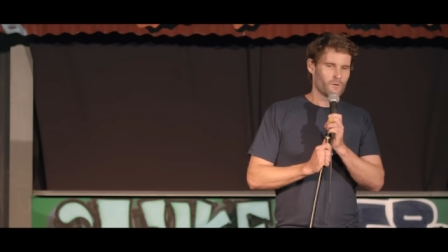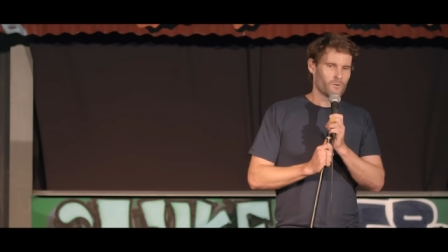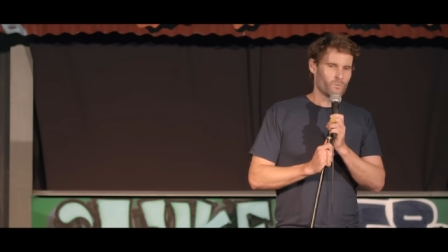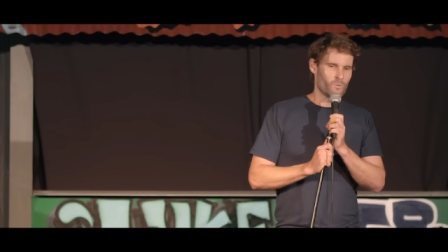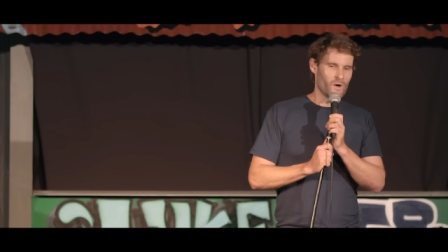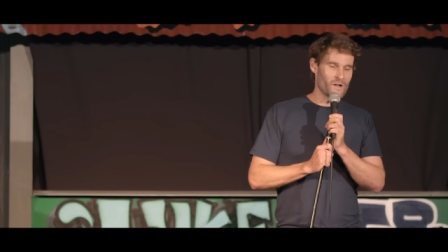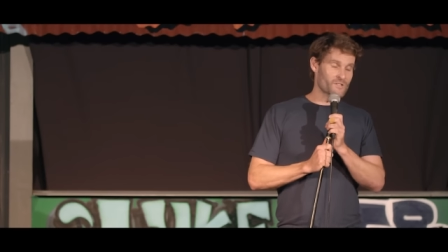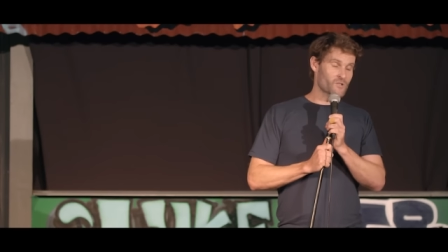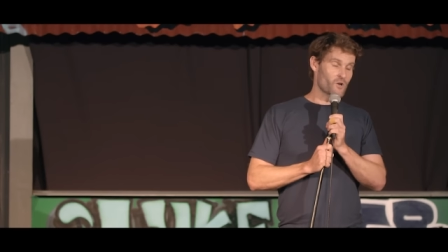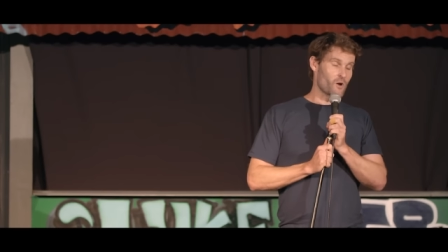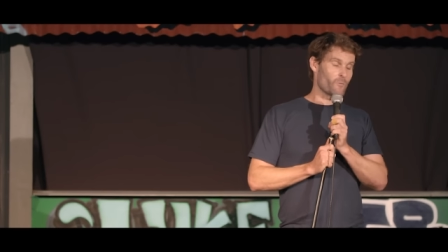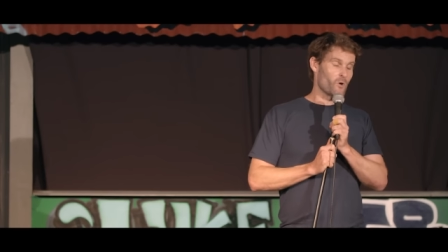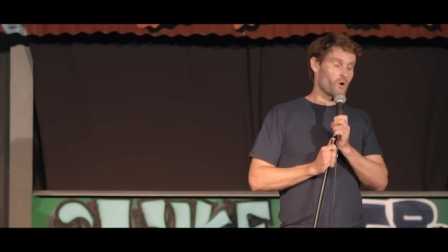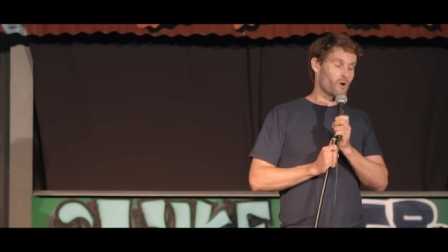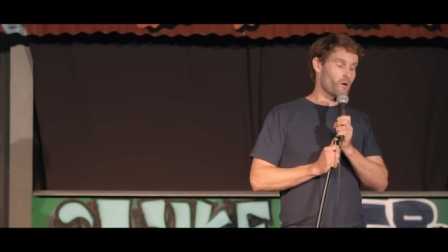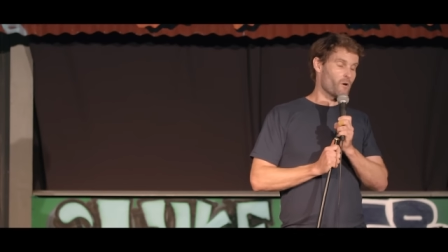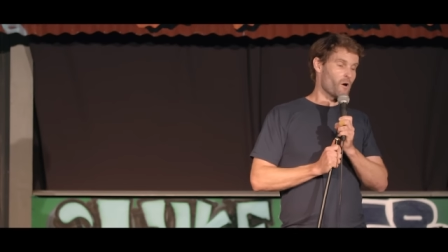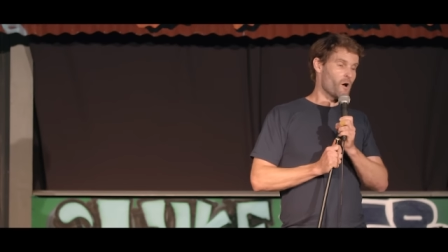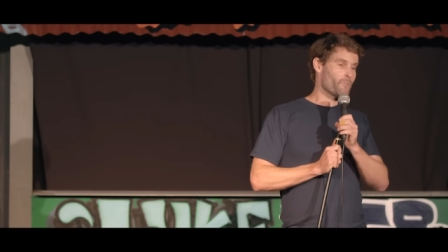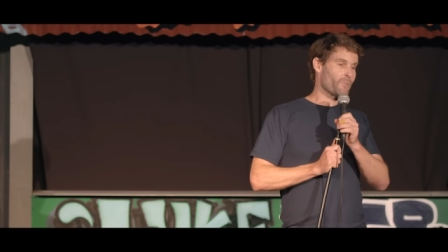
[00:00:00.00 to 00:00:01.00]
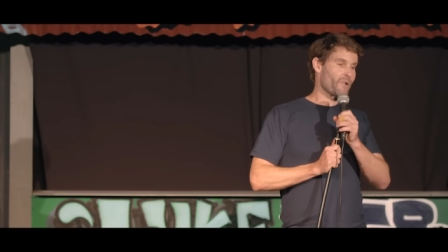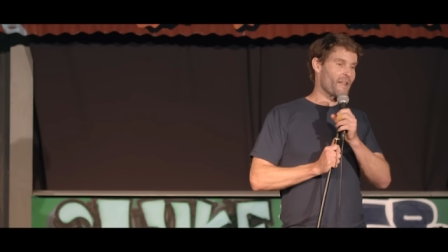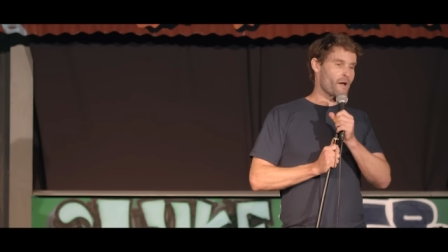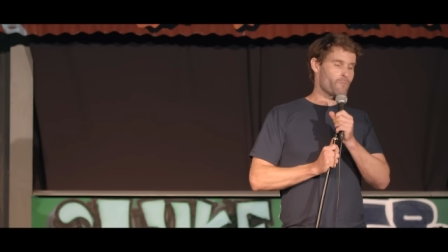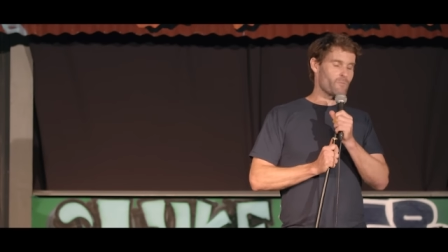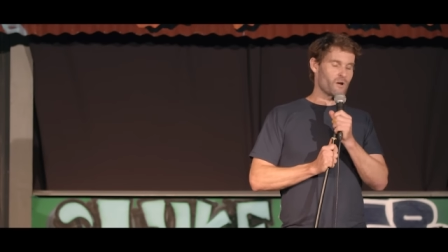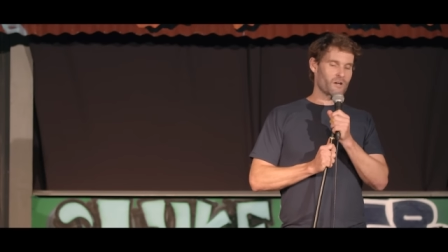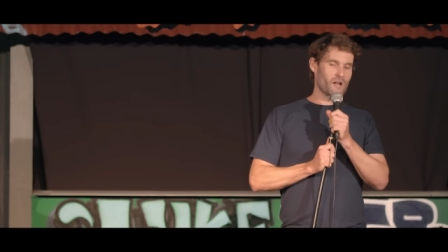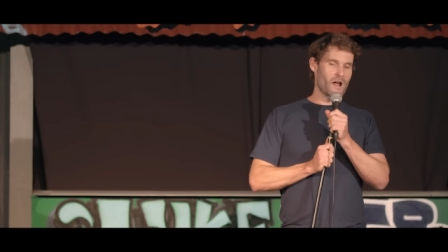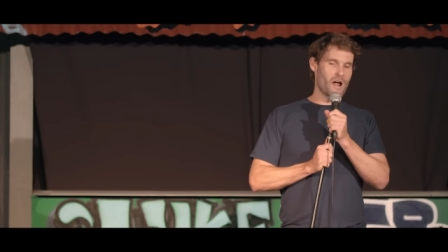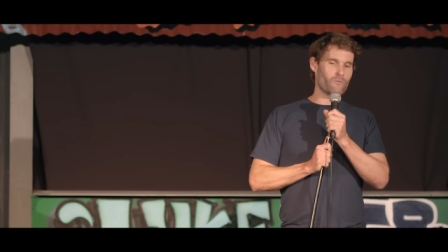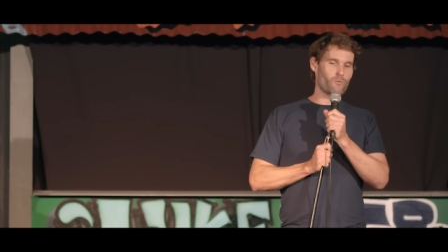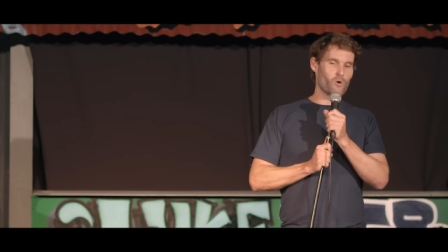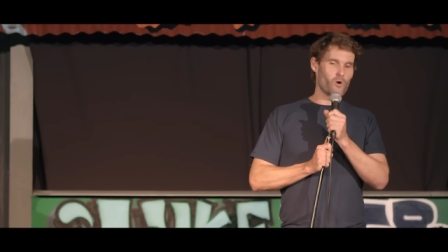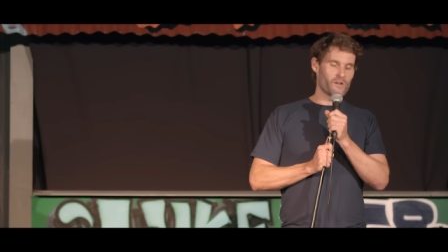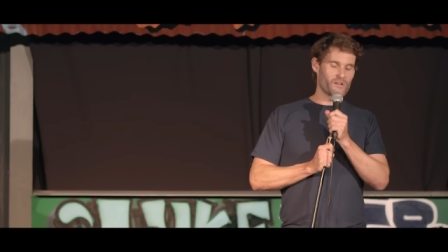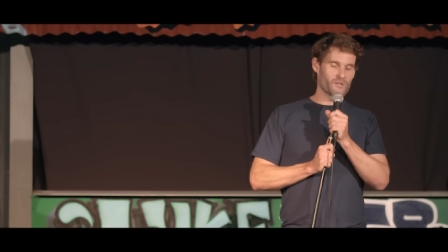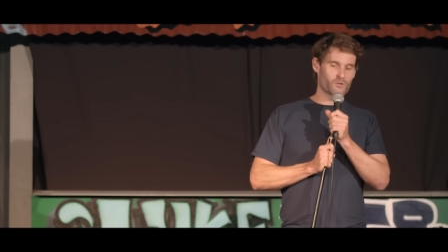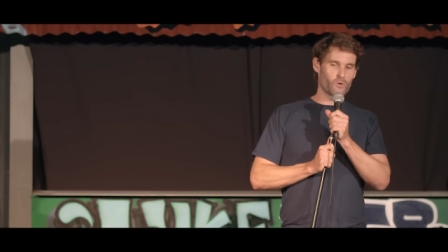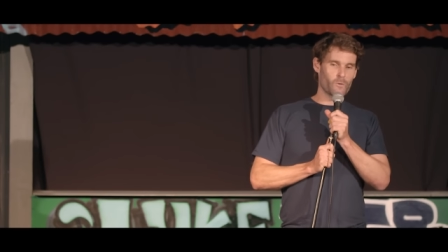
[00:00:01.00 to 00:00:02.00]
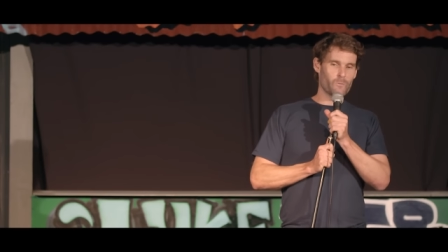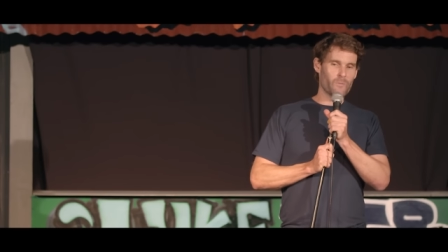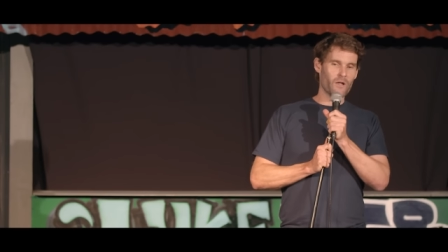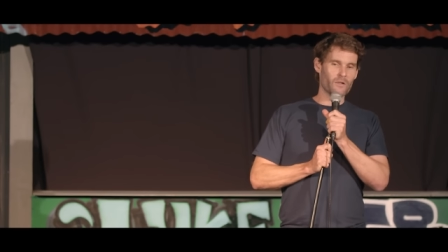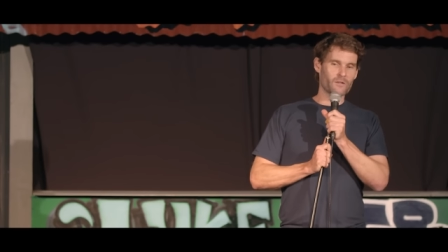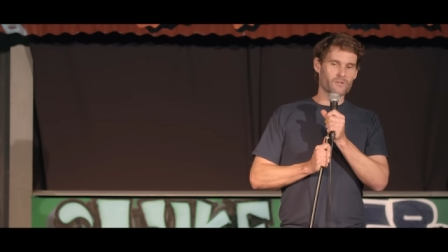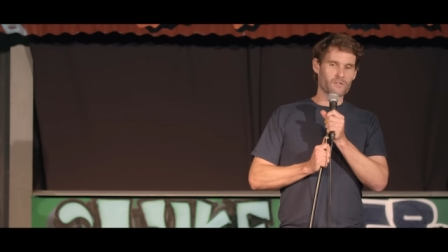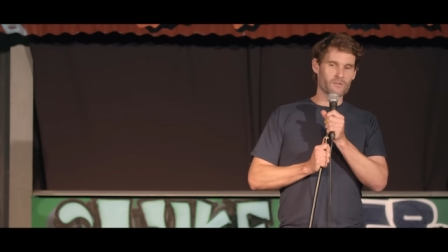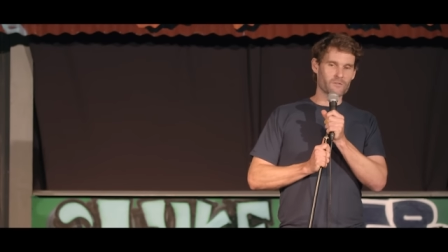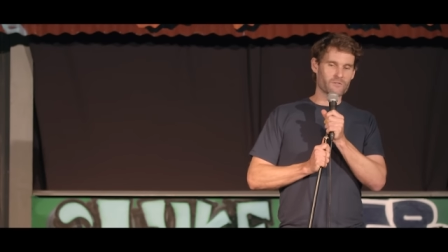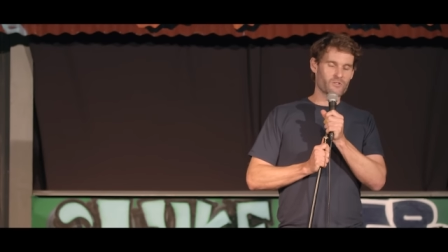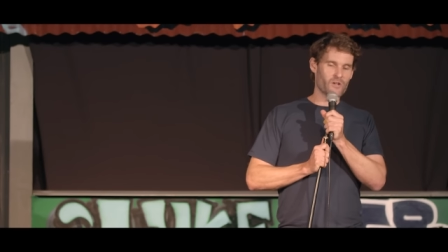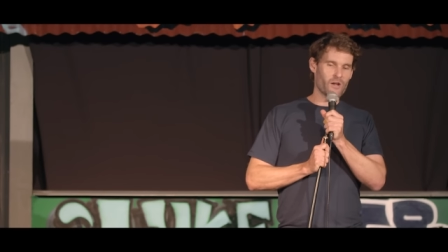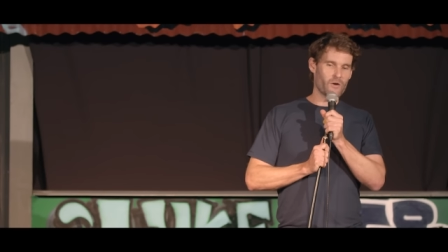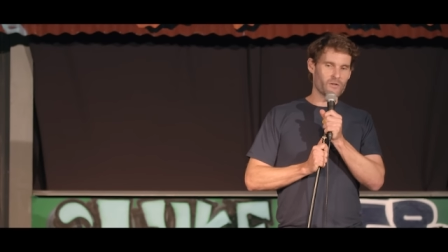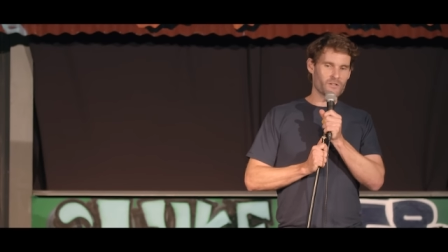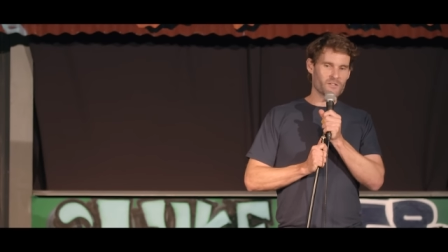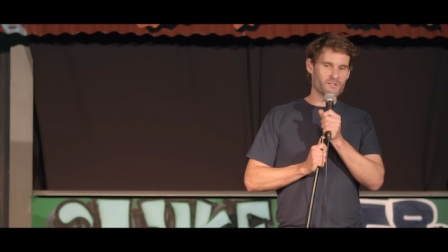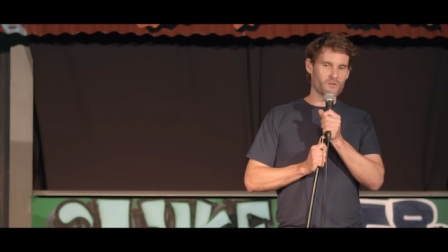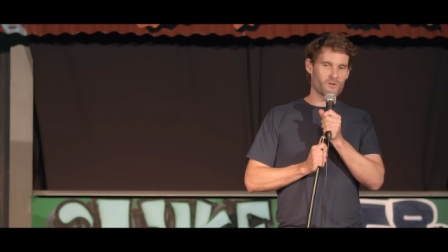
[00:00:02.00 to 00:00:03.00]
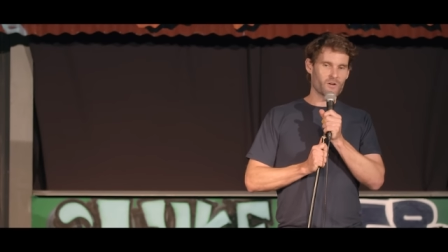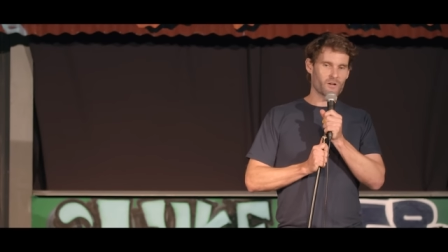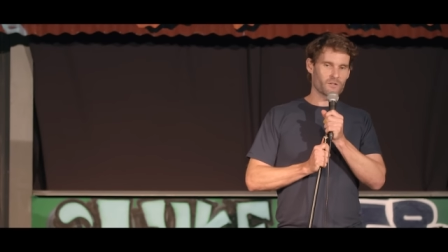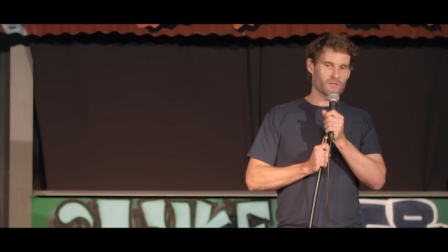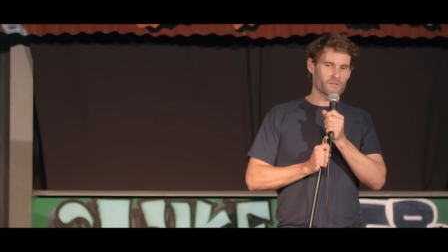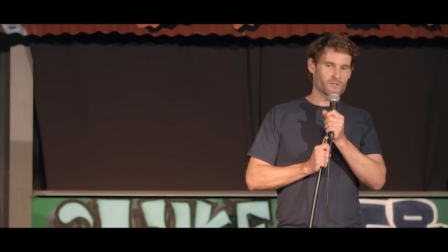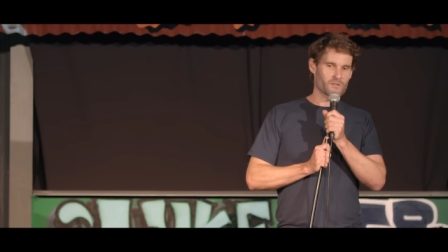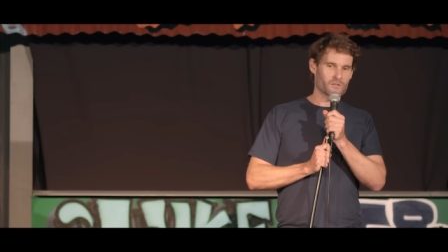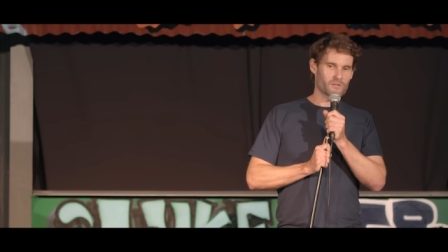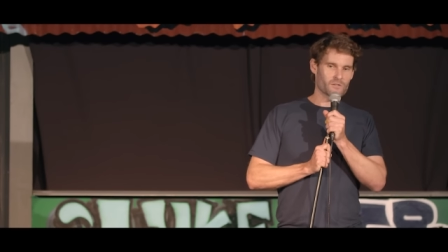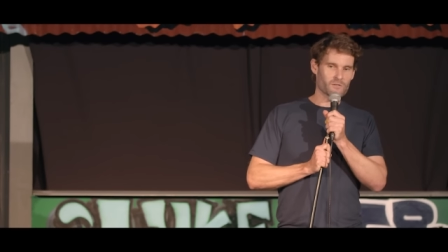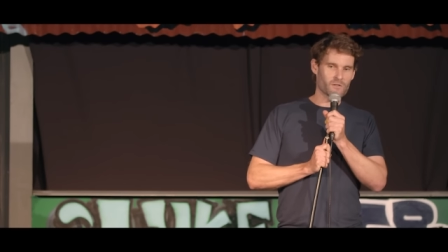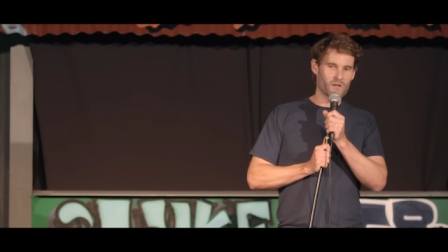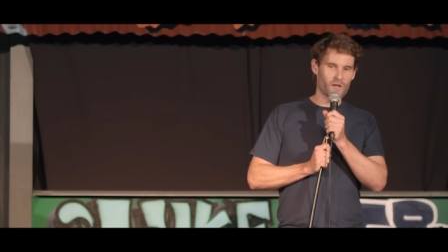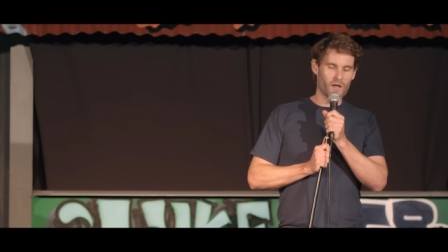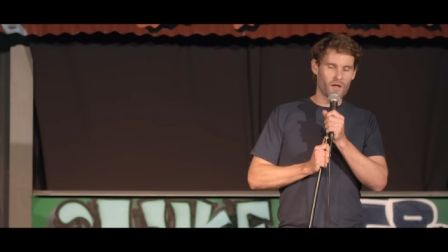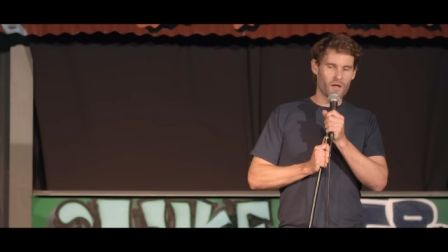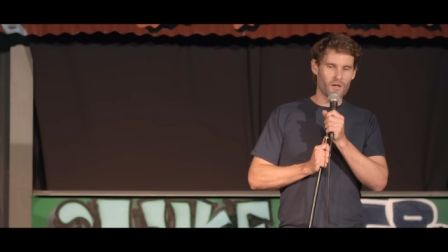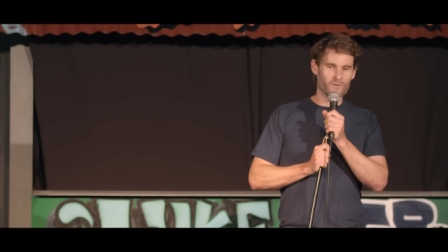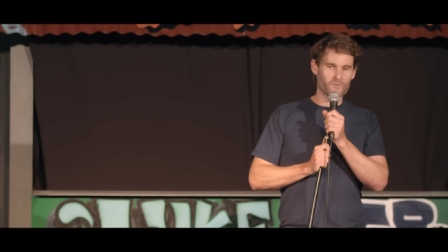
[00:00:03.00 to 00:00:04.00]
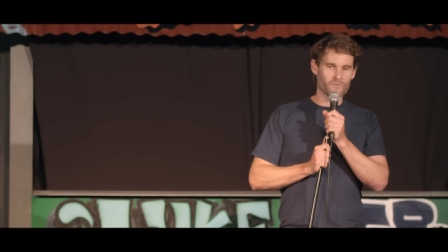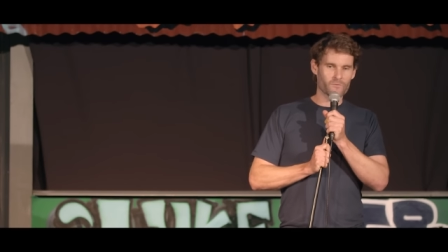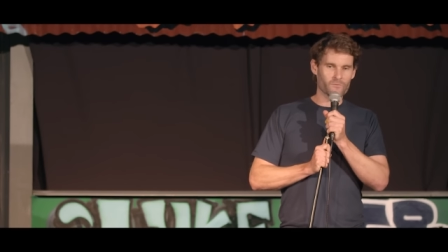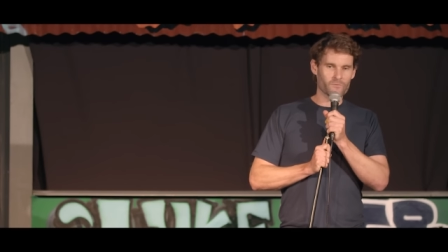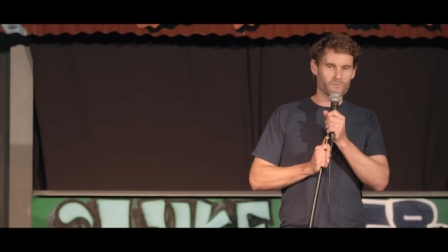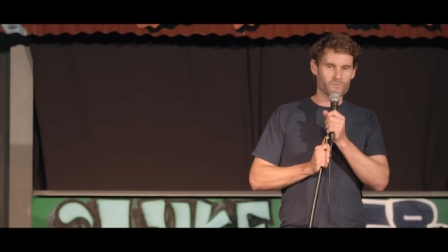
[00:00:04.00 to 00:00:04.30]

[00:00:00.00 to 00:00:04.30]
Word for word: one time, right, I, I ploughed my car right into a peloton of charity cyclists. And,